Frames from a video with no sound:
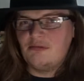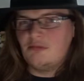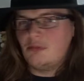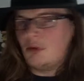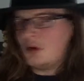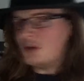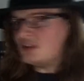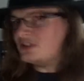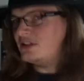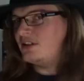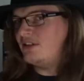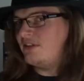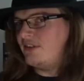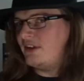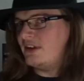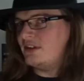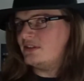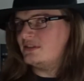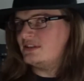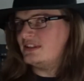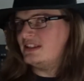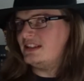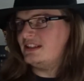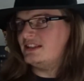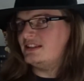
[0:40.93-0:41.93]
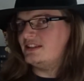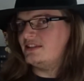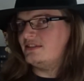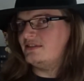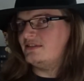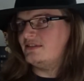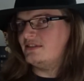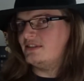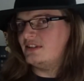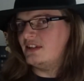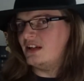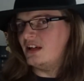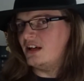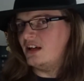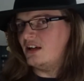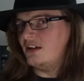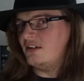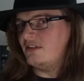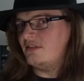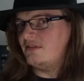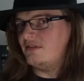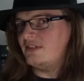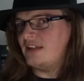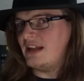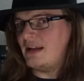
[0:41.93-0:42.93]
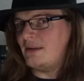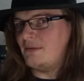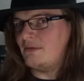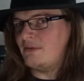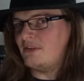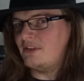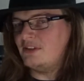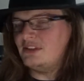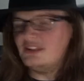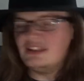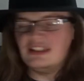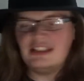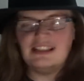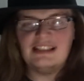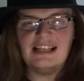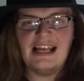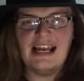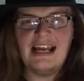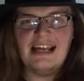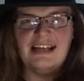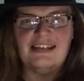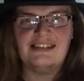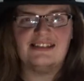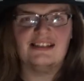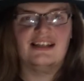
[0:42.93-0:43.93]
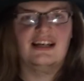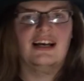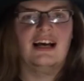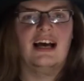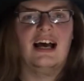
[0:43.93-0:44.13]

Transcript: watched the final season of Game of Thrones Season 8,